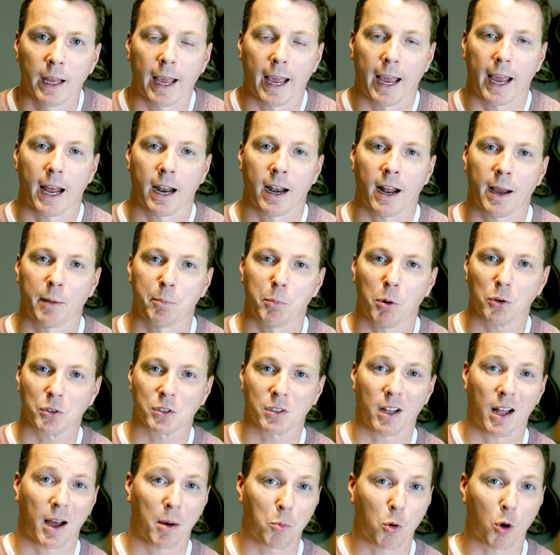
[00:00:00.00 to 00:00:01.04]
And I
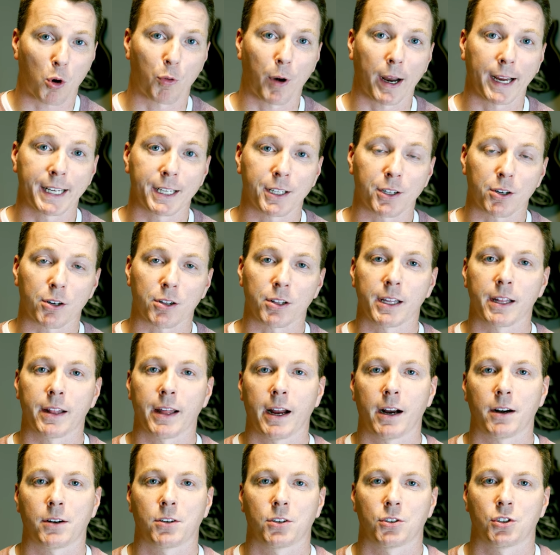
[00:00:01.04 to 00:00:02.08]
post a lot more regularly
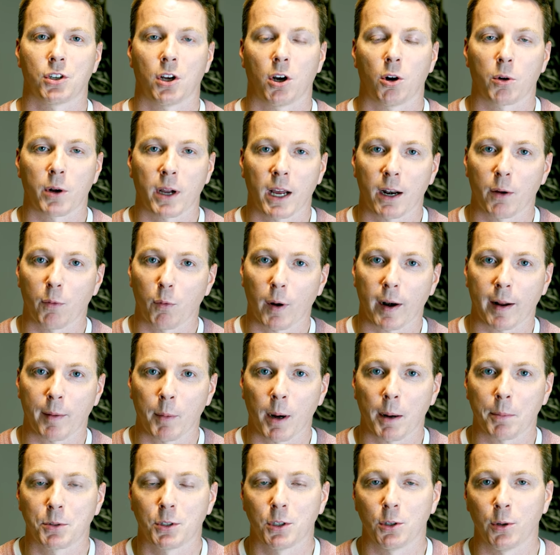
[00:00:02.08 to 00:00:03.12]
there to show kind of what I'm
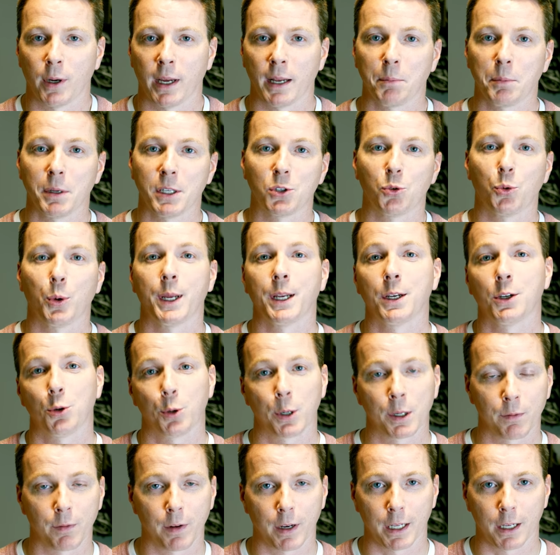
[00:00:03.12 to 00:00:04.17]
up to in between
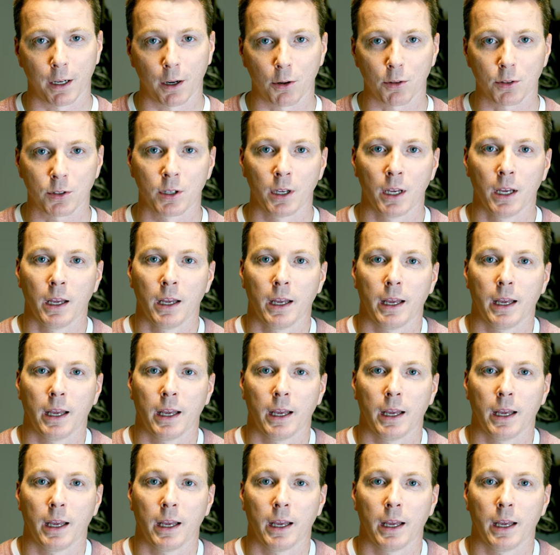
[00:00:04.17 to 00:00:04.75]
doing videos.